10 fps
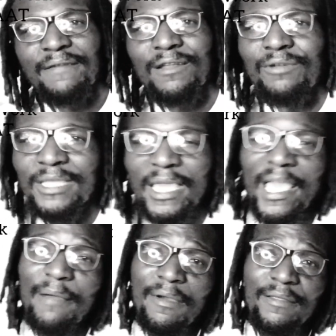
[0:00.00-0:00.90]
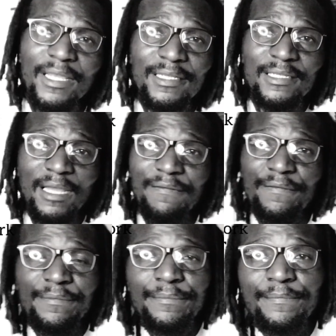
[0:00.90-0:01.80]
I don't care about that stuff.
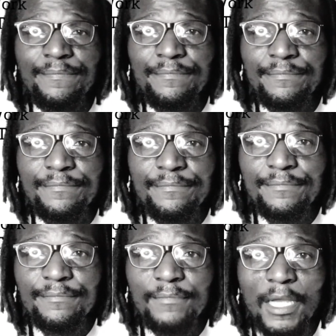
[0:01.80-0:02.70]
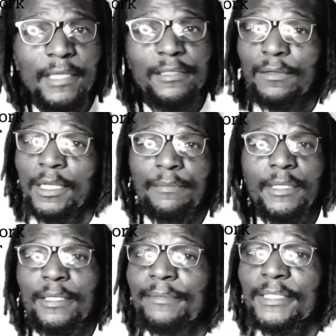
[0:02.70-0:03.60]
I just want to be
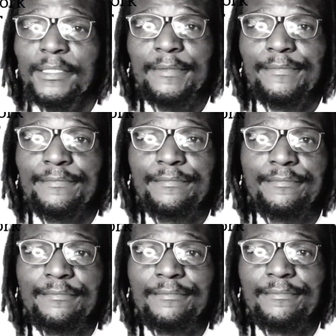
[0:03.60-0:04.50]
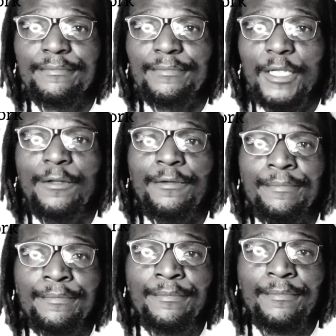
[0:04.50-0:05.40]
liberty, you know.
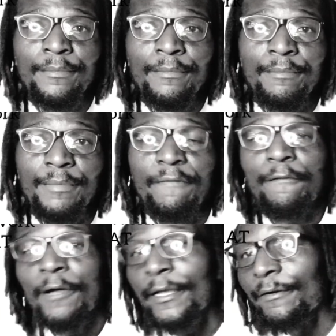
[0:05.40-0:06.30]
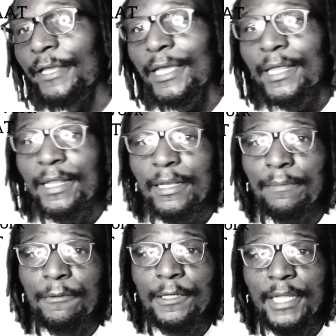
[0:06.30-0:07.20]
Before I created
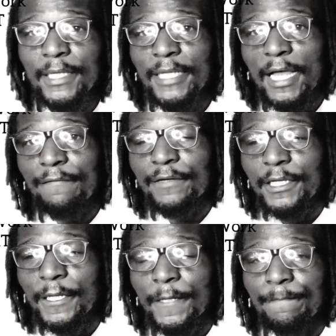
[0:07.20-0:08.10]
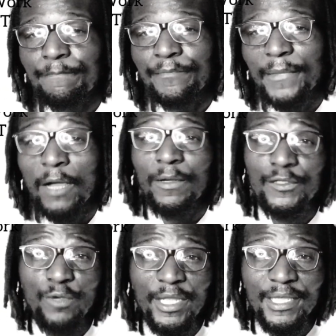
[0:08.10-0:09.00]
Lip Connect Africa, I was
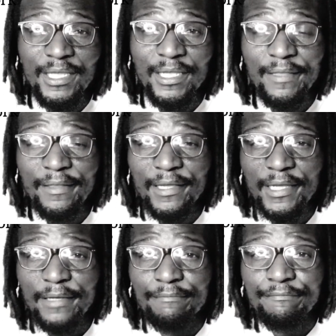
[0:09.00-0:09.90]
working in the